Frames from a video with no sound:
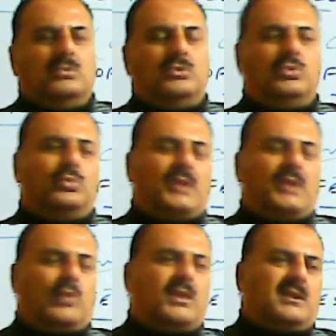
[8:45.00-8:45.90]
do
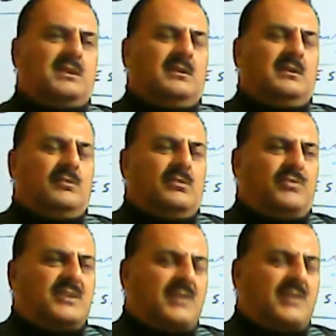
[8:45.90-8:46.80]
regularly
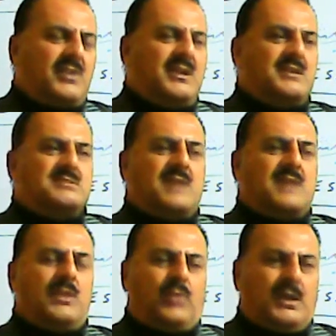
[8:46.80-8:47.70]
for seven days
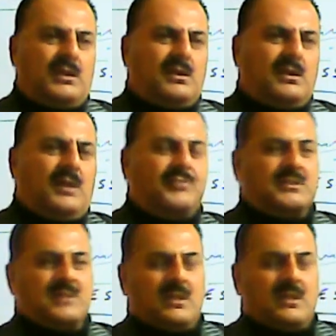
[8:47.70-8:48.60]
any work. After
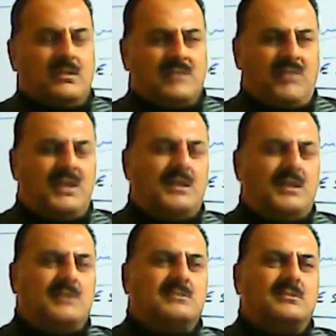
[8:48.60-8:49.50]
seven
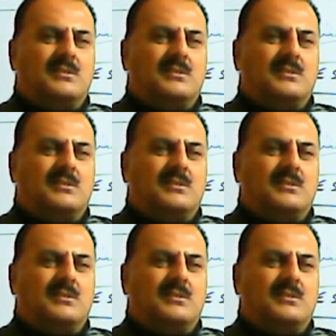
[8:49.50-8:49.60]
days,